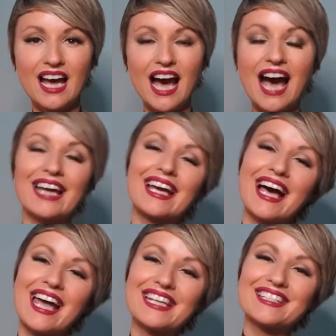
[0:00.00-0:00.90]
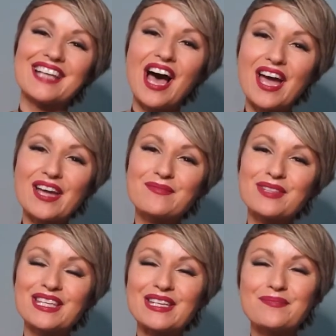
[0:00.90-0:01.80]
Hi guys, I'm
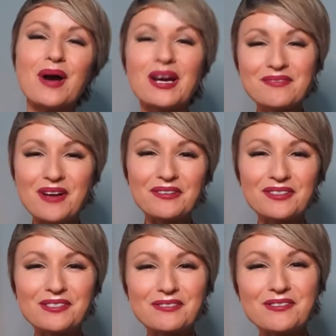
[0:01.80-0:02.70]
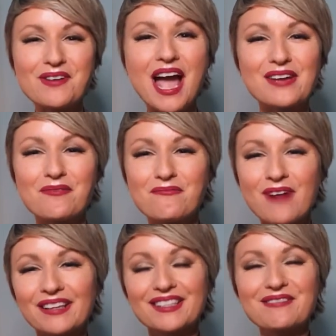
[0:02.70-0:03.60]
the Pottymouth Guru and
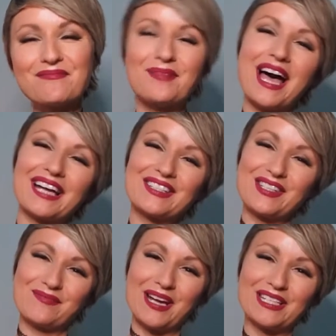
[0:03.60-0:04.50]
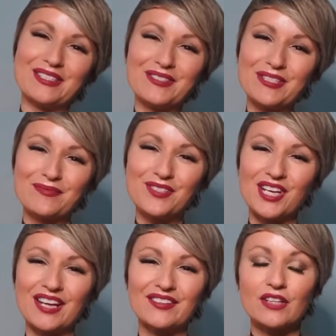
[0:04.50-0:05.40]
welcome back to my YouTube
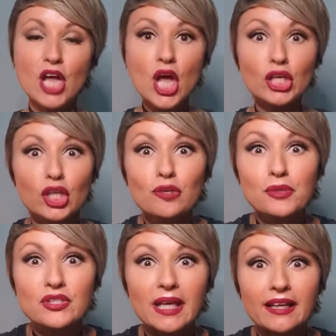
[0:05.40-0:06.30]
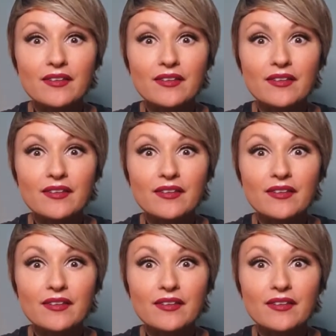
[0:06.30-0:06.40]
channel. Cue music.